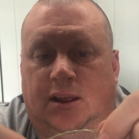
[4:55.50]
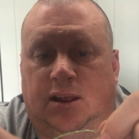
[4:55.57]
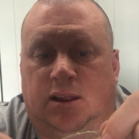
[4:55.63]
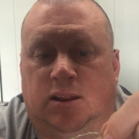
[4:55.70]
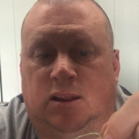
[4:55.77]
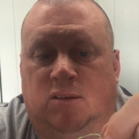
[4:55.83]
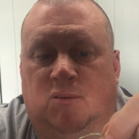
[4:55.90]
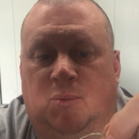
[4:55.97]

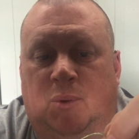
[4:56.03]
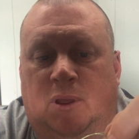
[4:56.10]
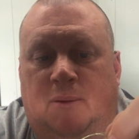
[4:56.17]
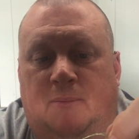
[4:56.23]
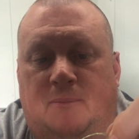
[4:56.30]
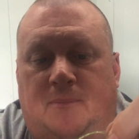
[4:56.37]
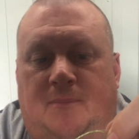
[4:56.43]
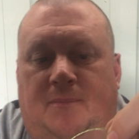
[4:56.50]
and the other bit,
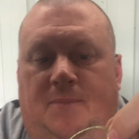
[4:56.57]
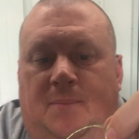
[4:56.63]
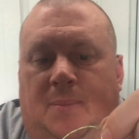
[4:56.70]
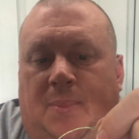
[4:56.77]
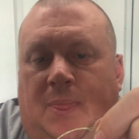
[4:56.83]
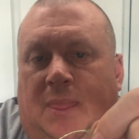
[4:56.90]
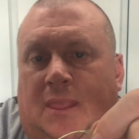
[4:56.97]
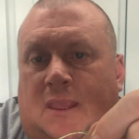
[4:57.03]

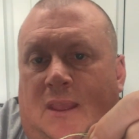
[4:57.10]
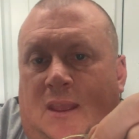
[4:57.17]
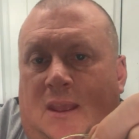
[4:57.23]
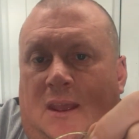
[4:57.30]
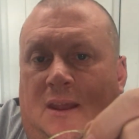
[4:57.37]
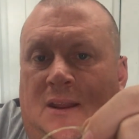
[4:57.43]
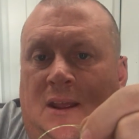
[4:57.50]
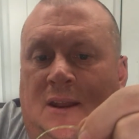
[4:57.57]

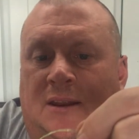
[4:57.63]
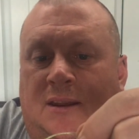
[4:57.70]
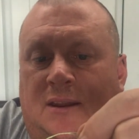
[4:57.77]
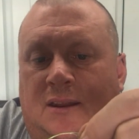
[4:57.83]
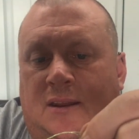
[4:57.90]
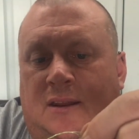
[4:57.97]
and then